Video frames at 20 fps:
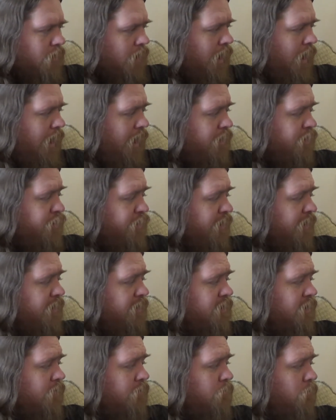I
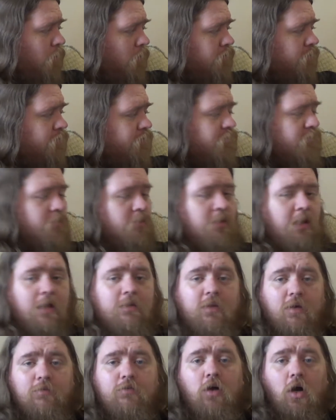think that
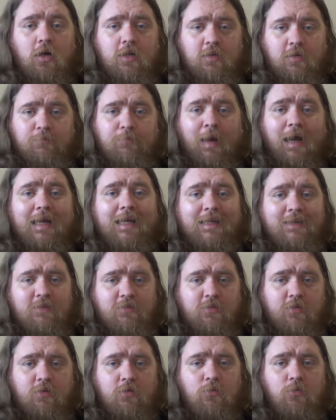now that I've got back
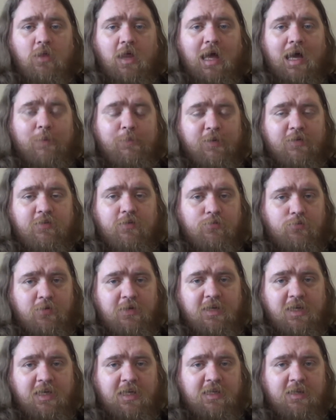into the habit of
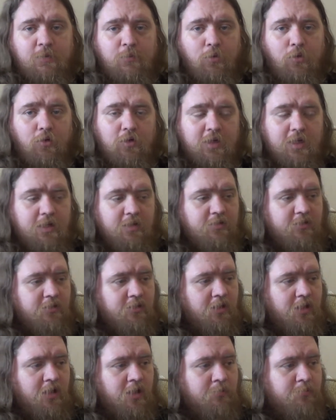reading in the
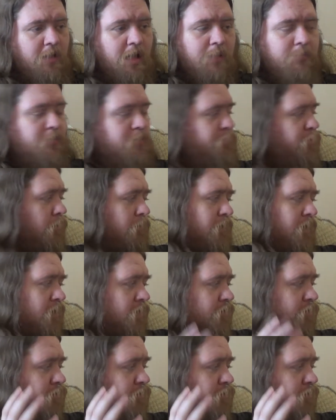mornings, I'm probably going to